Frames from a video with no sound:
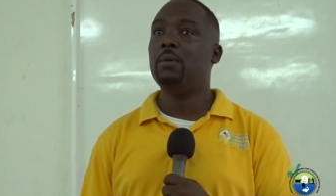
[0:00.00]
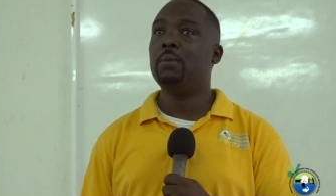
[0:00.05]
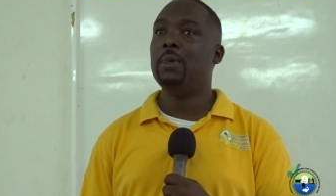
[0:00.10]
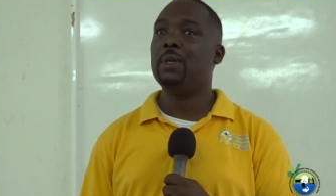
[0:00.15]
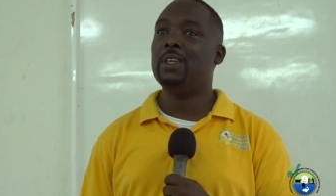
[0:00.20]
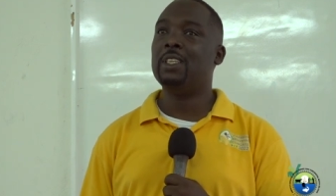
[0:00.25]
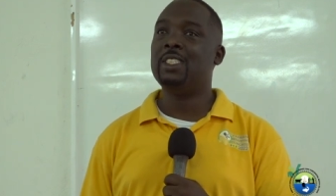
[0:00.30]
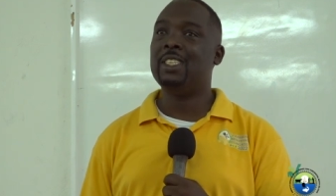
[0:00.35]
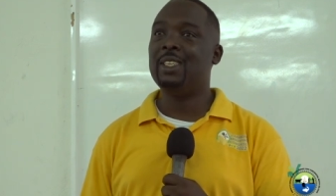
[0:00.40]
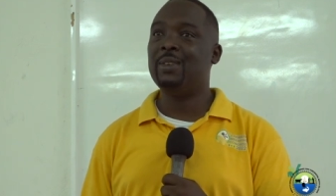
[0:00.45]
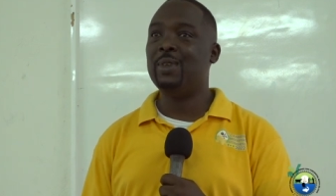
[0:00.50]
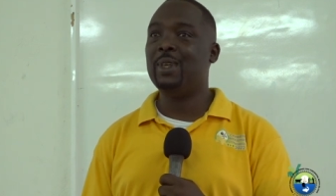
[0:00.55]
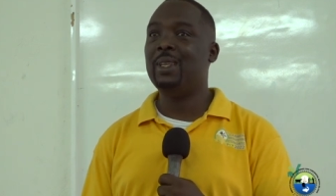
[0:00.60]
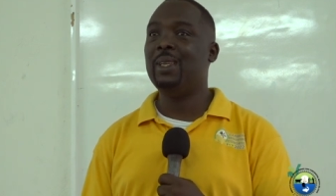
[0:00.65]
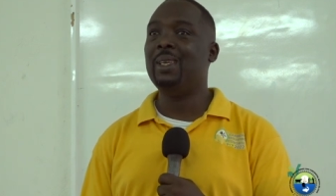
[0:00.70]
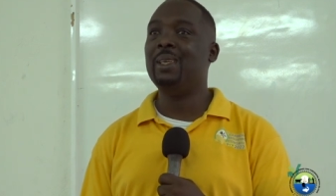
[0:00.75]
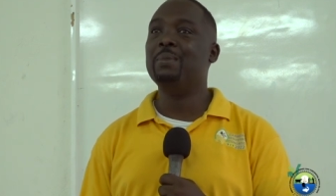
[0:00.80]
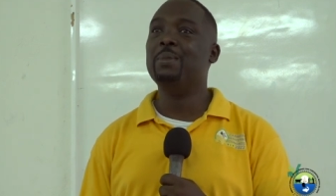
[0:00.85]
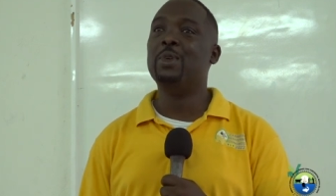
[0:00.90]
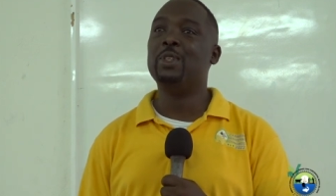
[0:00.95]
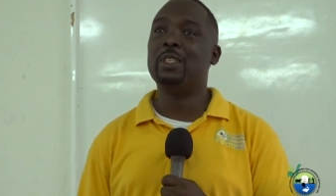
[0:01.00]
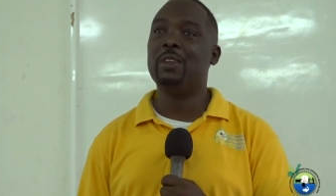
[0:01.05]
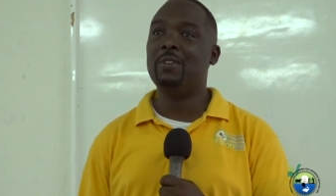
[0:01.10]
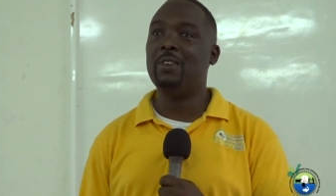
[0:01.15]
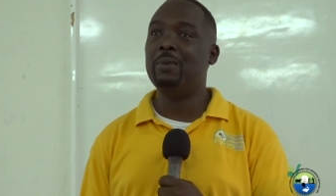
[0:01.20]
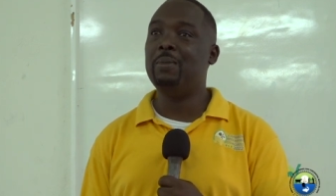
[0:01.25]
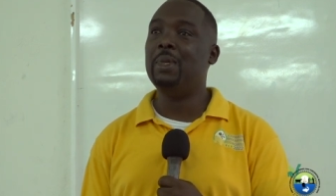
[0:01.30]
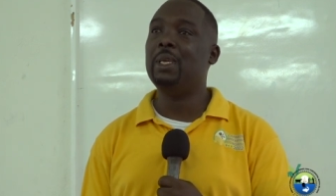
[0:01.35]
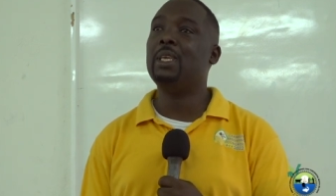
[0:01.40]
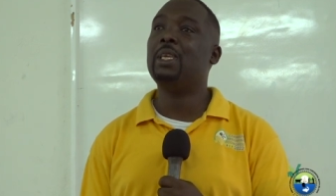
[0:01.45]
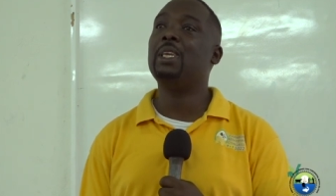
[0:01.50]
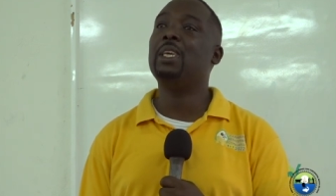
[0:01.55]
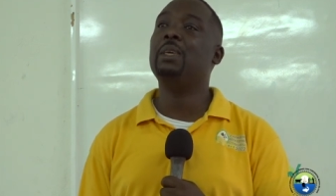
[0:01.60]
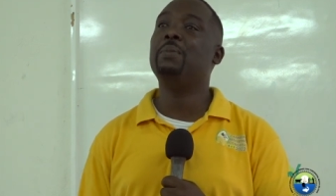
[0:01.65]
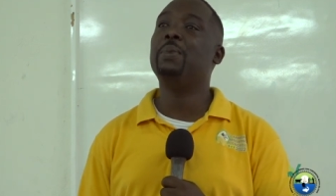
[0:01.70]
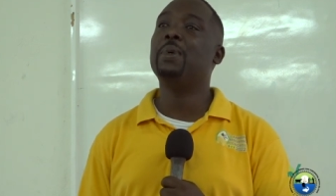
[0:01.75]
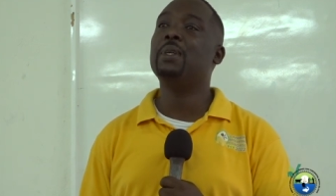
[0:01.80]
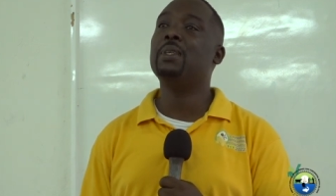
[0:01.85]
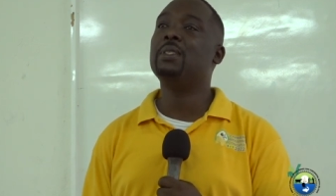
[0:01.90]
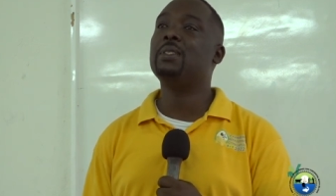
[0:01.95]
Because generally, most of our
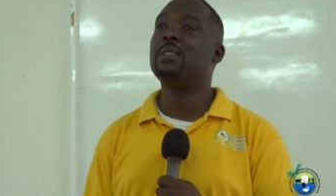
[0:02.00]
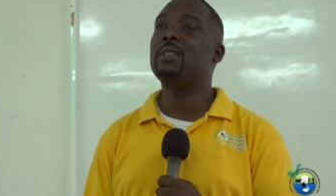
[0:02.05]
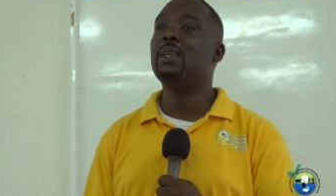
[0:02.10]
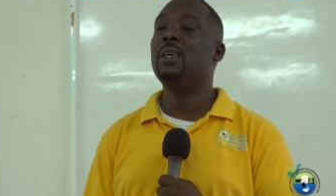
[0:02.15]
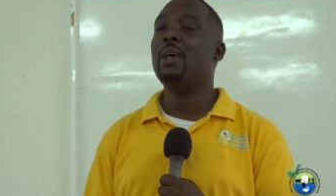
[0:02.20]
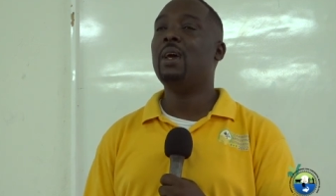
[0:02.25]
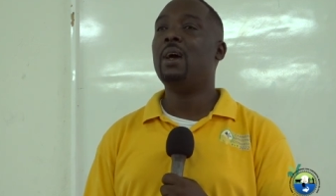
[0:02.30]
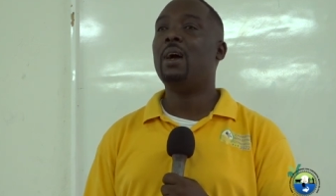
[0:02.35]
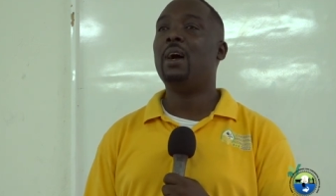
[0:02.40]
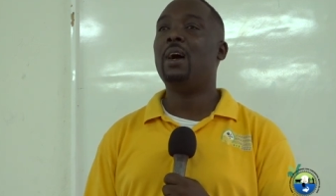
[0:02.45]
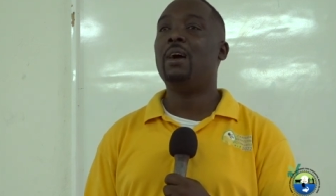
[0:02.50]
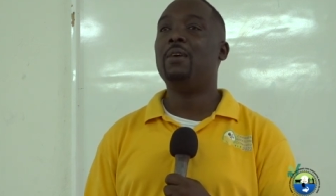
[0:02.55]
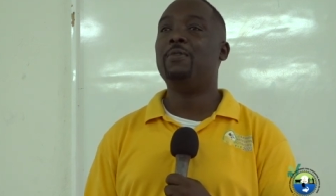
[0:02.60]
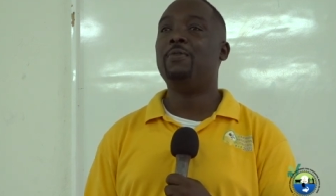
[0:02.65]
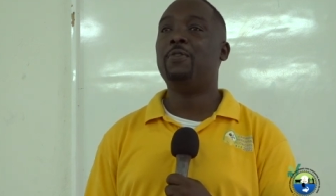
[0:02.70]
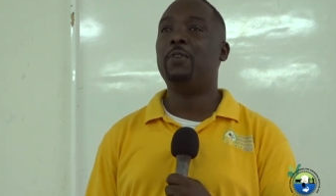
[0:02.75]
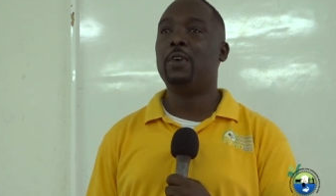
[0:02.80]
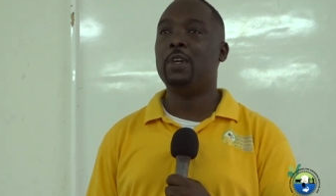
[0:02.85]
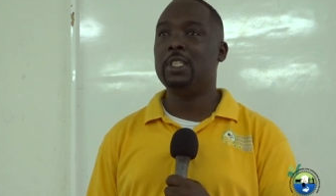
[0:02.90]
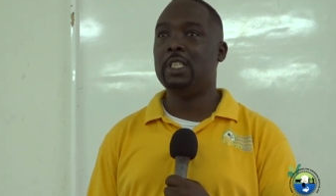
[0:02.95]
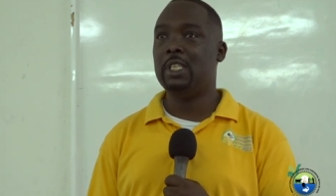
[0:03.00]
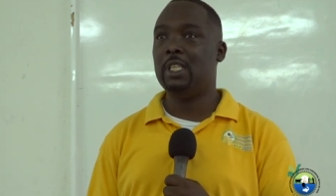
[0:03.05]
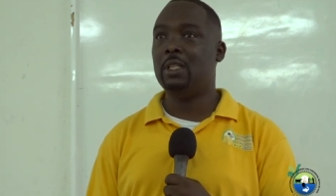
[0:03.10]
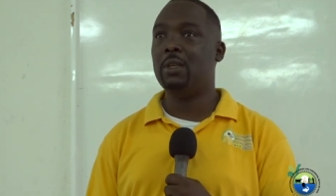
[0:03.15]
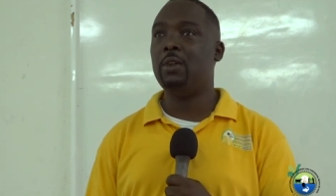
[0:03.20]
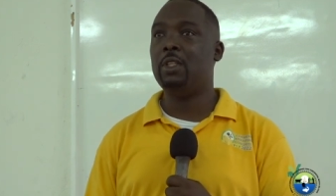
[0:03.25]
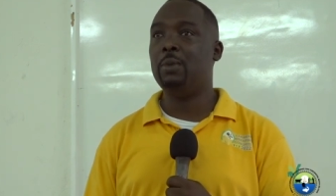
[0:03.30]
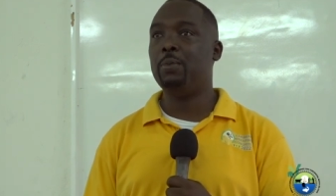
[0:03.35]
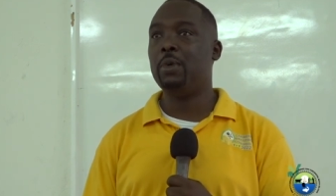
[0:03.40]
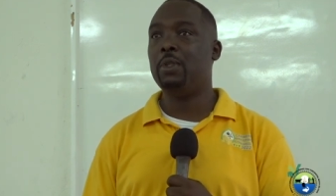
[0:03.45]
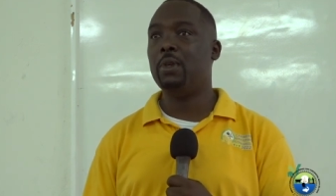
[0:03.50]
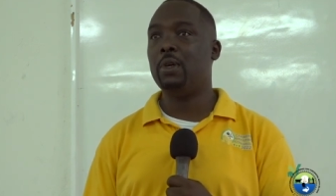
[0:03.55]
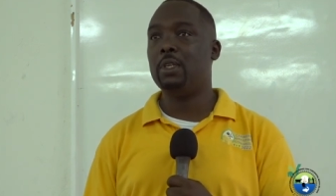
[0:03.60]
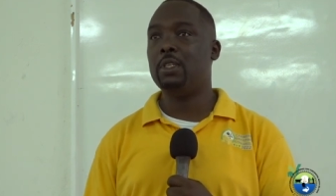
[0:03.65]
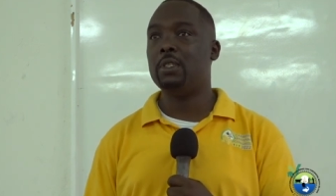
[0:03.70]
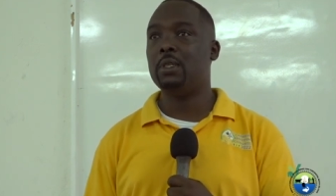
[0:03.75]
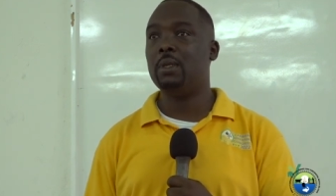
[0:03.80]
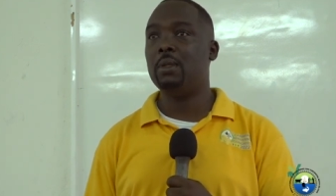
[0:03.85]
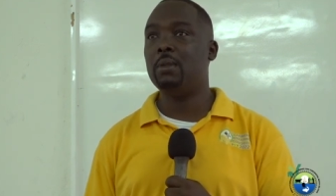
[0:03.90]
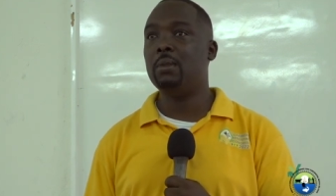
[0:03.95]
beekeepers are focusing on honey
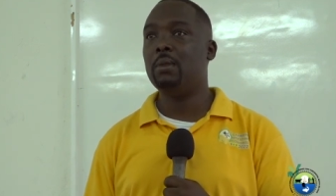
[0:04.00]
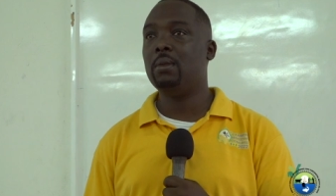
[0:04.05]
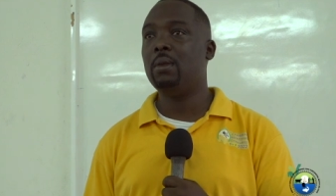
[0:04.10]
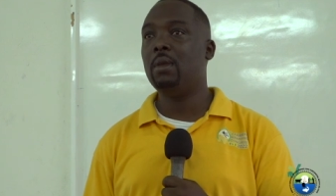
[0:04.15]
production.